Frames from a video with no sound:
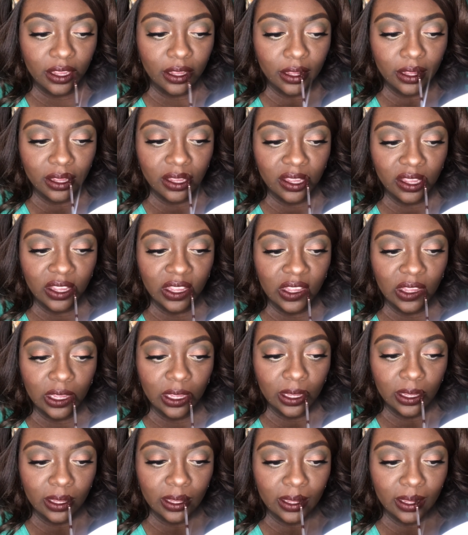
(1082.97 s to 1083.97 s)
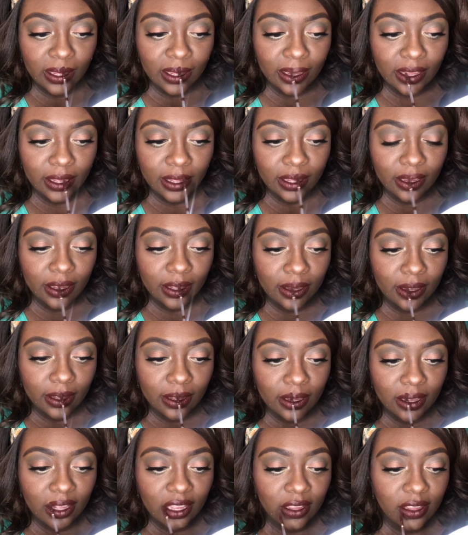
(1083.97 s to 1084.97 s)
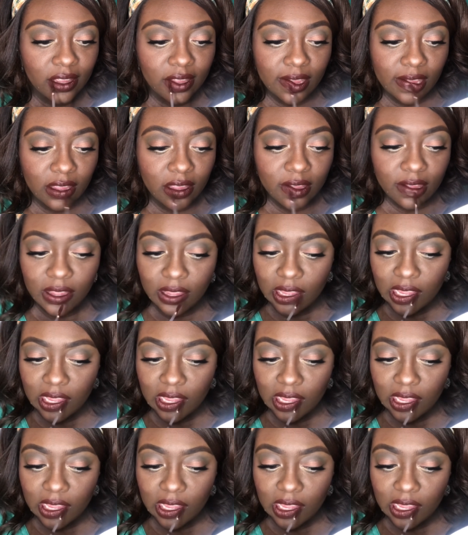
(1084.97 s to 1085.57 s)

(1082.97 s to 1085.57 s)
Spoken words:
lip colors by Limelife.